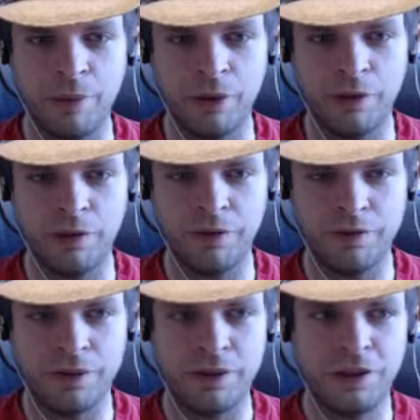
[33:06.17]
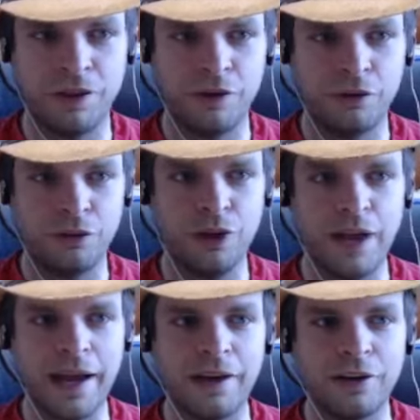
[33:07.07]
bonus. Look at
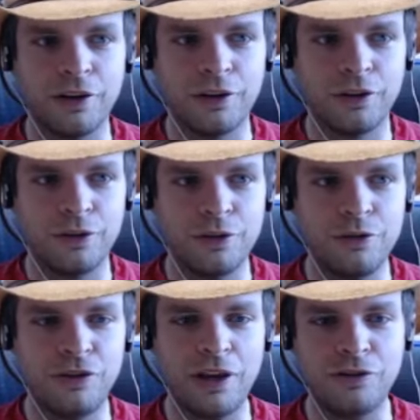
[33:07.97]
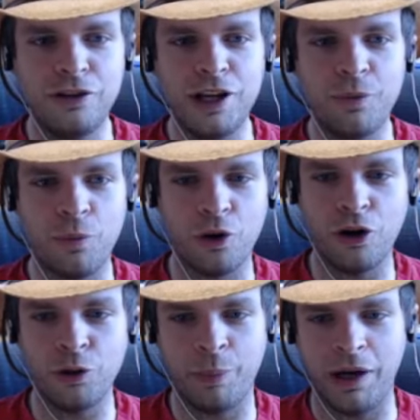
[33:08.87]
that. Who says you need
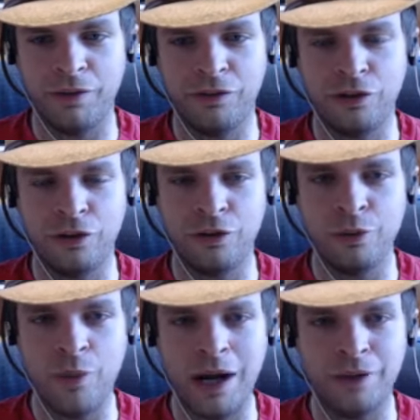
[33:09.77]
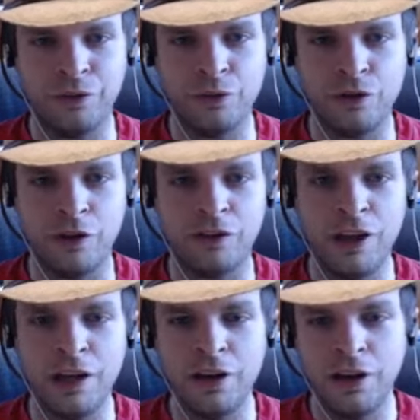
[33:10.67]
world buffs to do well? You just
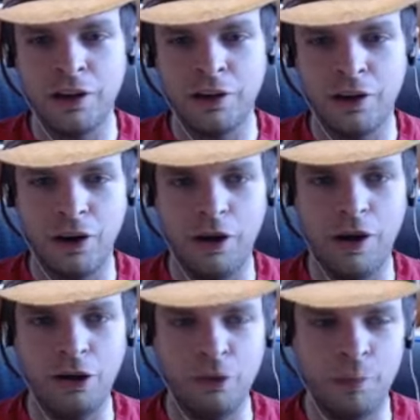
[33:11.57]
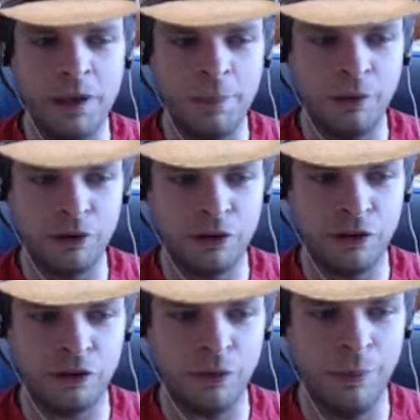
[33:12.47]
need other people
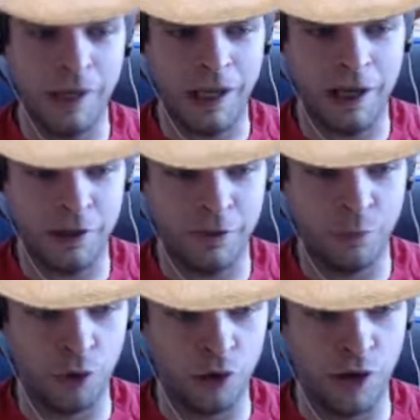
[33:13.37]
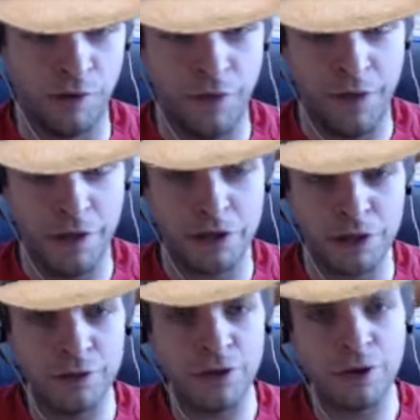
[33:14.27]
to do mechanics more often than
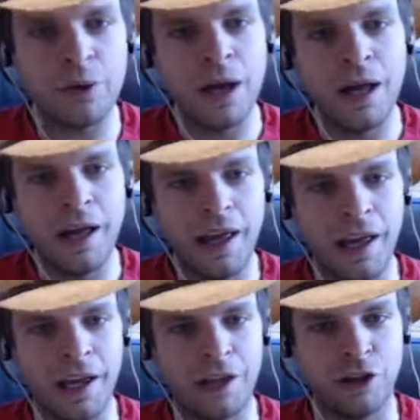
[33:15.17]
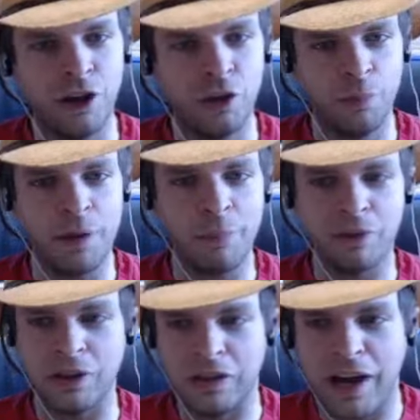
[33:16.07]
you do, and other people
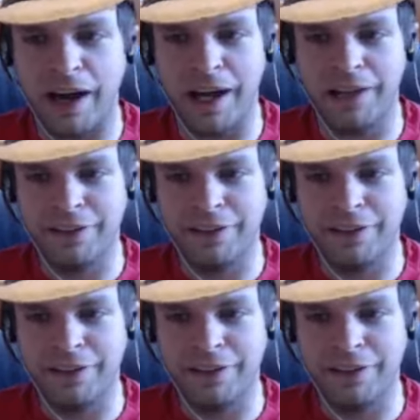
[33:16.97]
to die.